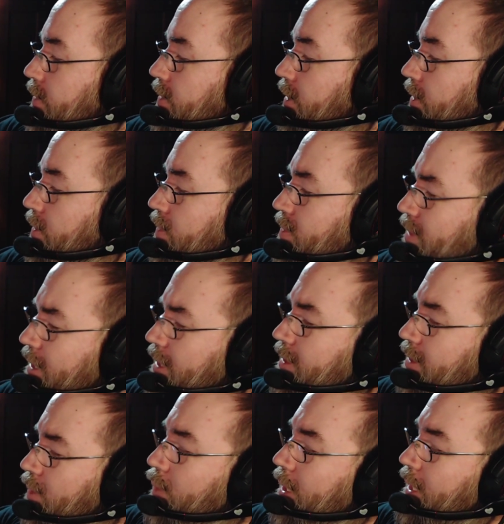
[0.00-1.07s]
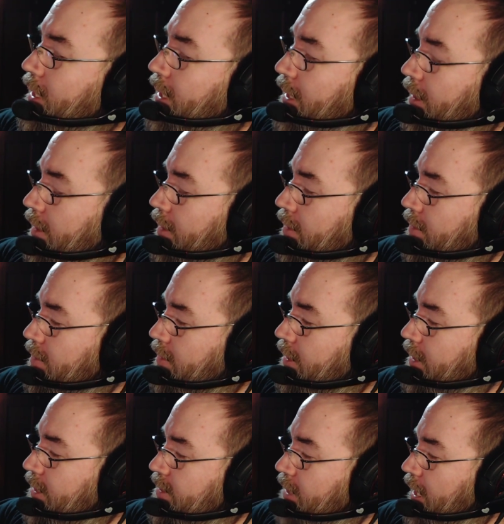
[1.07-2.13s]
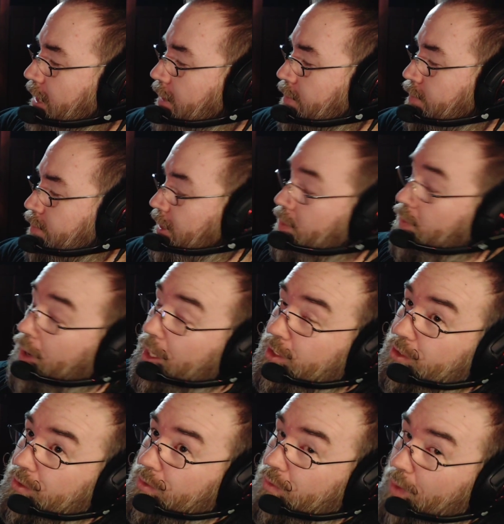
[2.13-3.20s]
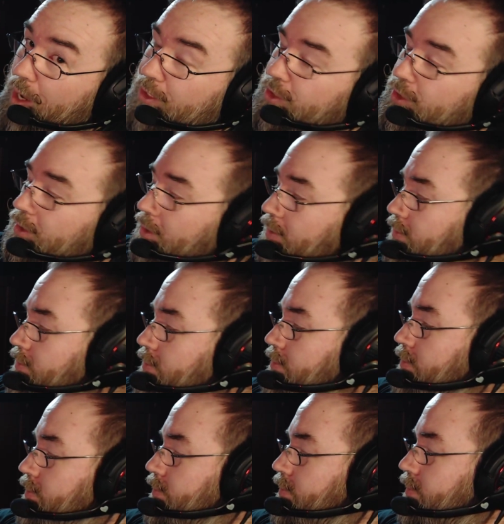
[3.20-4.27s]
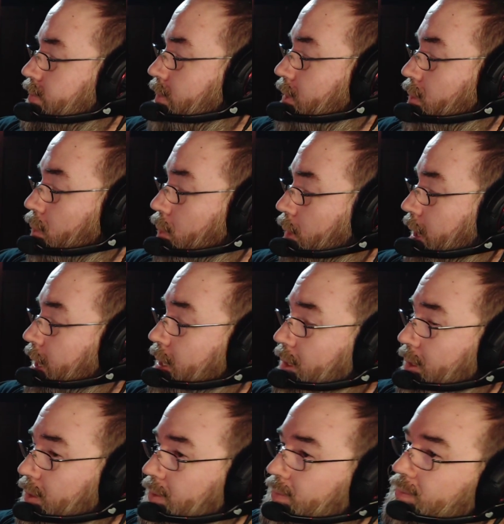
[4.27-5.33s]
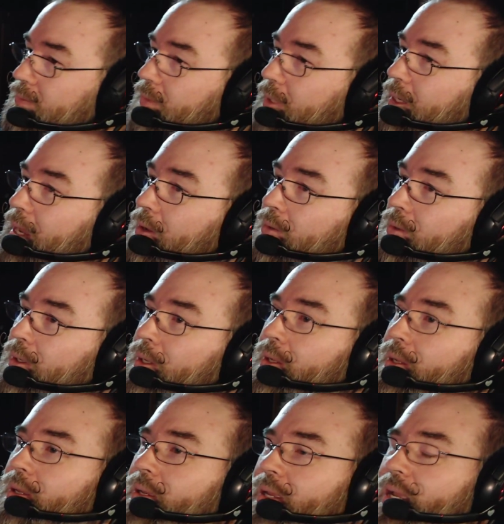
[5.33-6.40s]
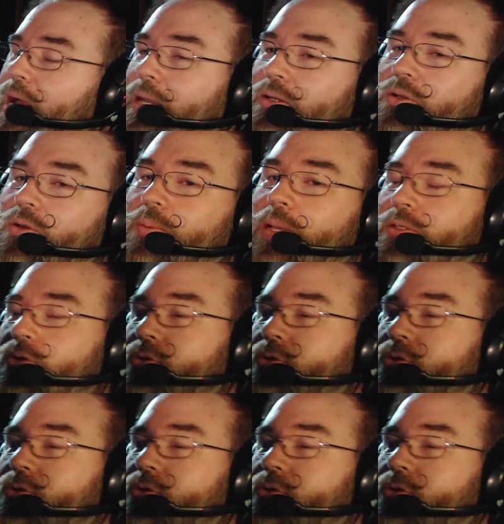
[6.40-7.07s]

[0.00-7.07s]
The thing that we need is a bee watcher. Well, and now, I don't know about